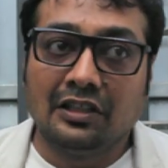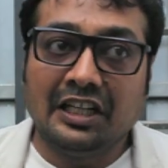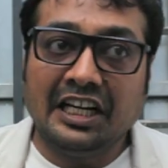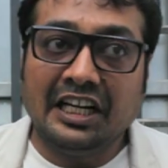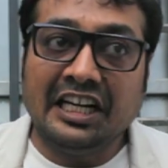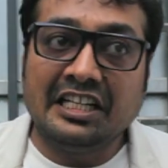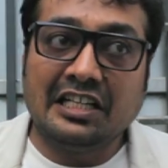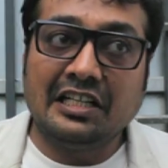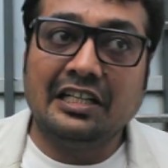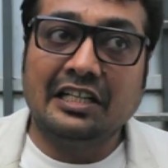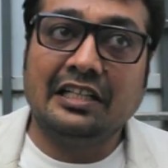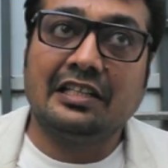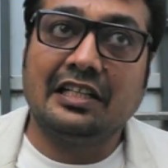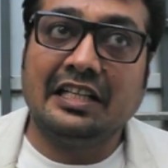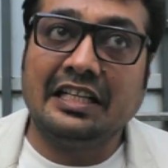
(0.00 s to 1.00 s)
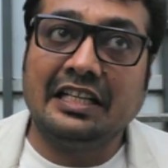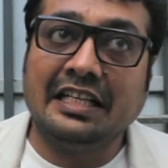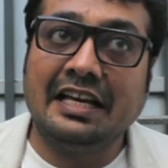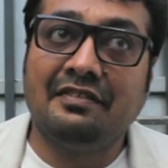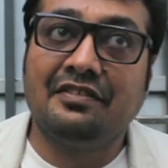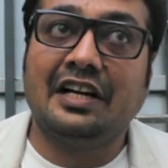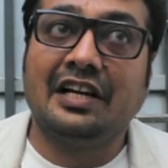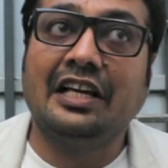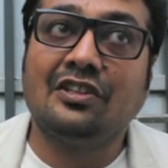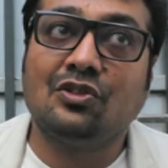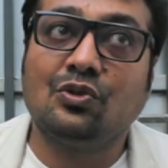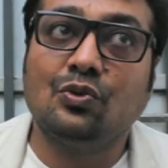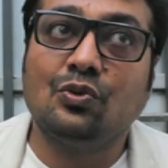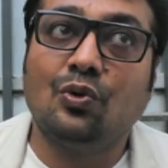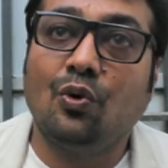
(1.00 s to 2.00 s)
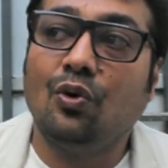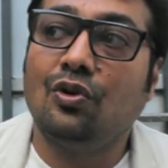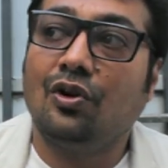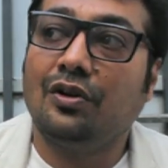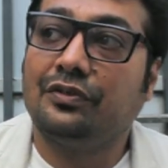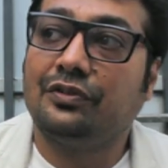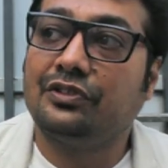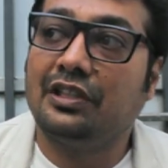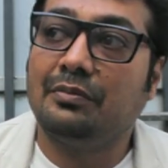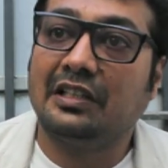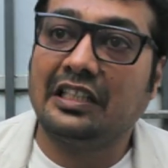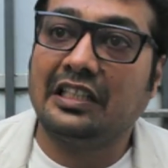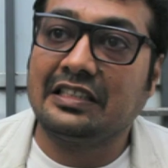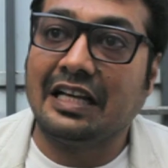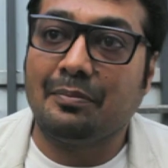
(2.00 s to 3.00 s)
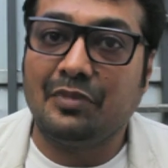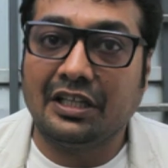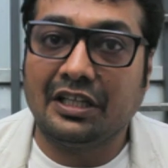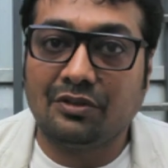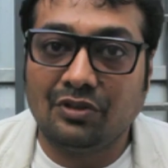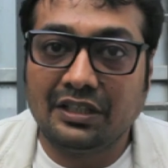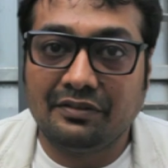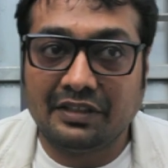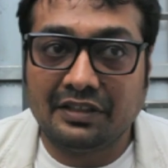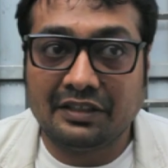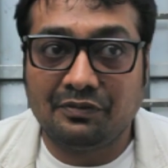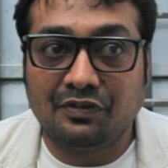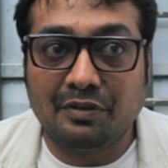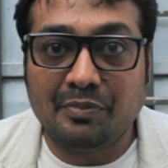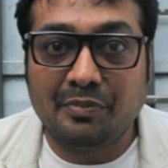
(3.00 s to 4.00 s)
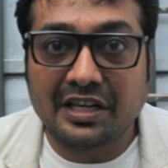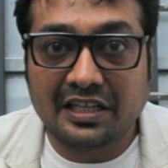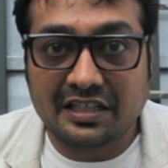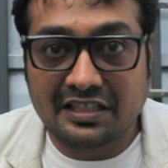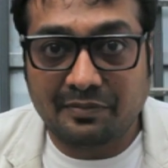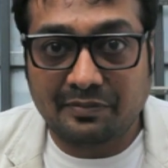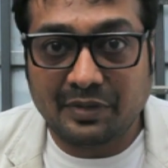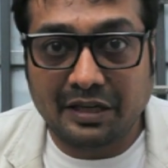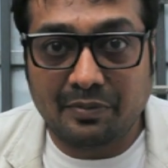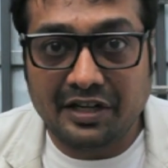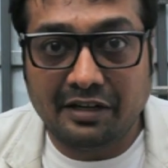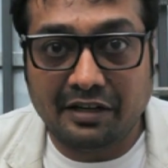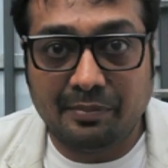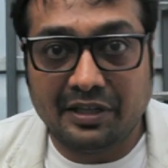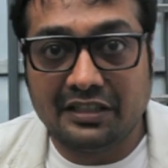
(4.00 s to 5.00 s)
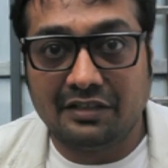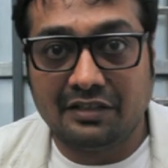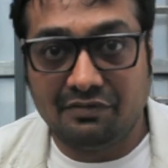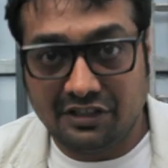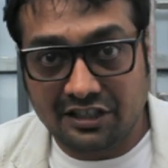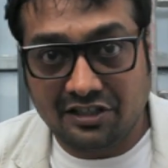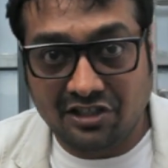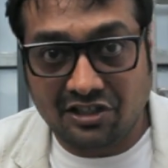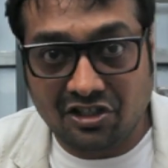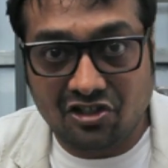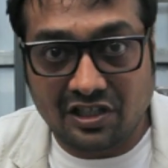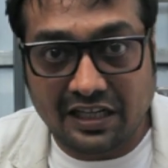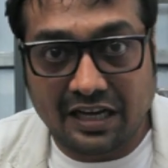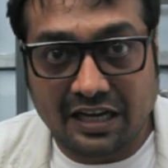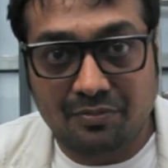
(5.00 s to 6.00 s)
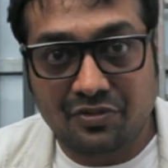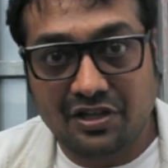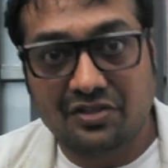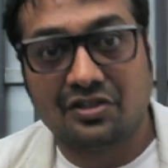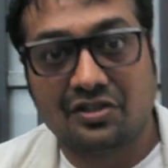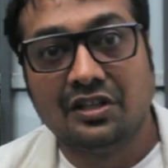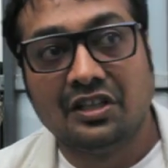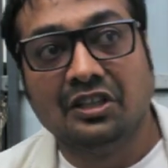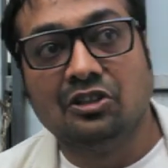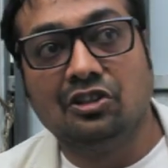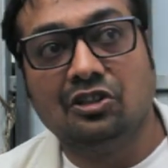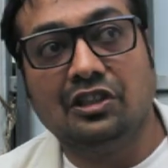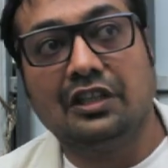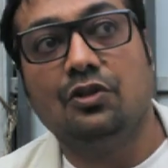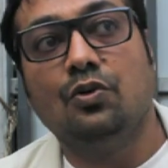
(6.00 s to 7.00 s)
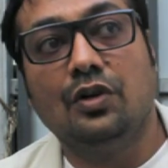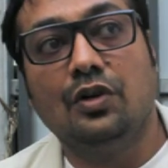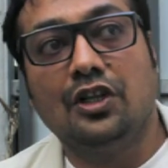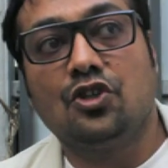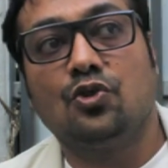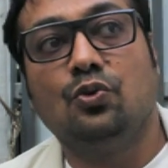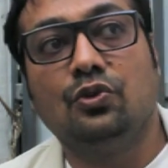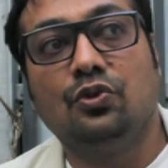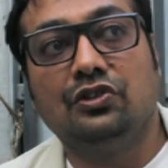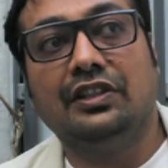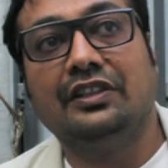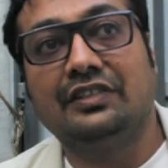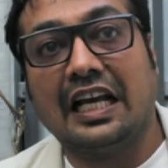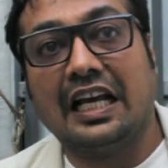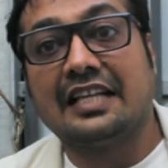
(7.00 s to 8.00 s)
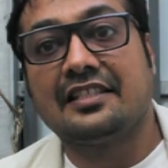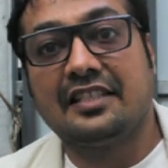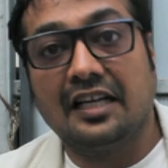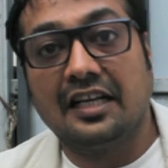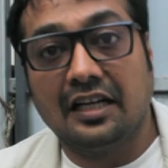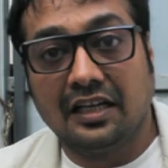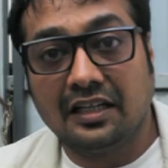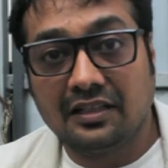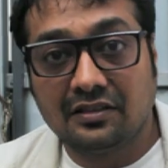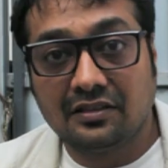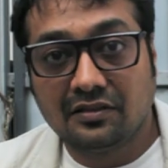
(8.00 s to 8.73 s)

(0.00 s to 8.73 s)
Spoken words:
it gave rise to a whole lot of cinema that's happening today, where filmmakers have become independent with their digital cameras. They go and shoot things as they are.